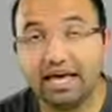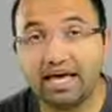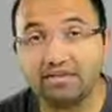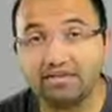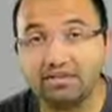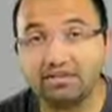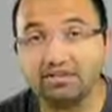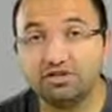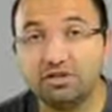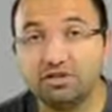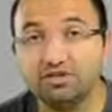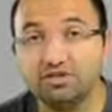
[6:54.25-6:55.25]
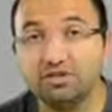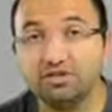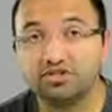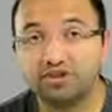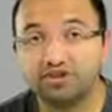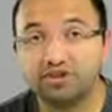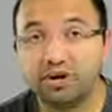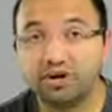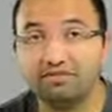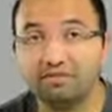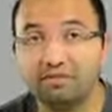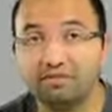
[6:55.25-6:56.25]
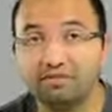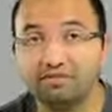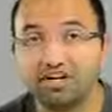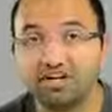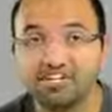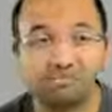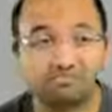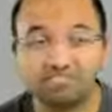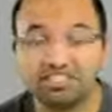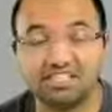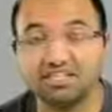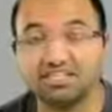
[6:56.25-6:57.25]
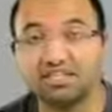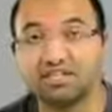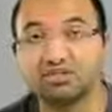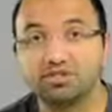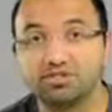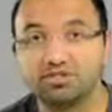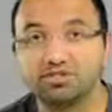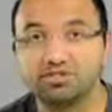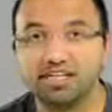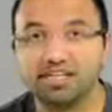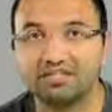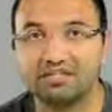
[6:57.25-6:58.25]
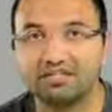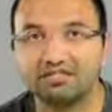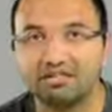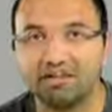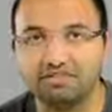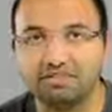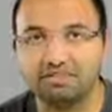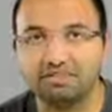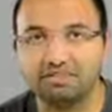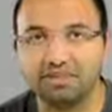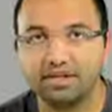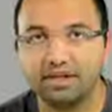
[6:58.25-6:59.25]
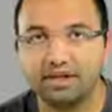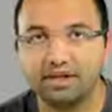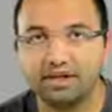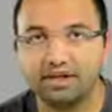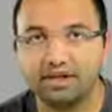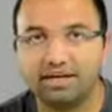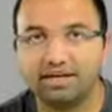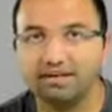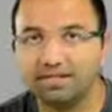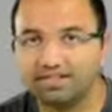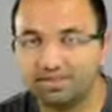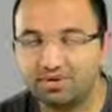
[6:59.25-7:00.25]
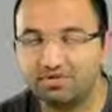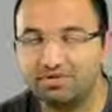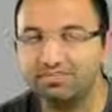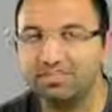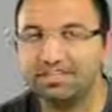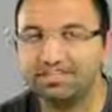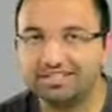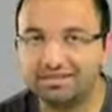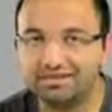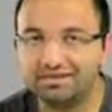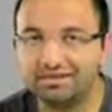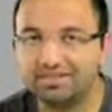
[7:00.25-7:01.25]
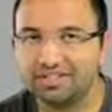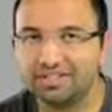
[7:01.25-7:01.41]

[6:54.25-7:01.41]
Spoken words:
as long as you're not doing super heavy random writes, it's indistinguishable from the X25E. Now, the X25E still uses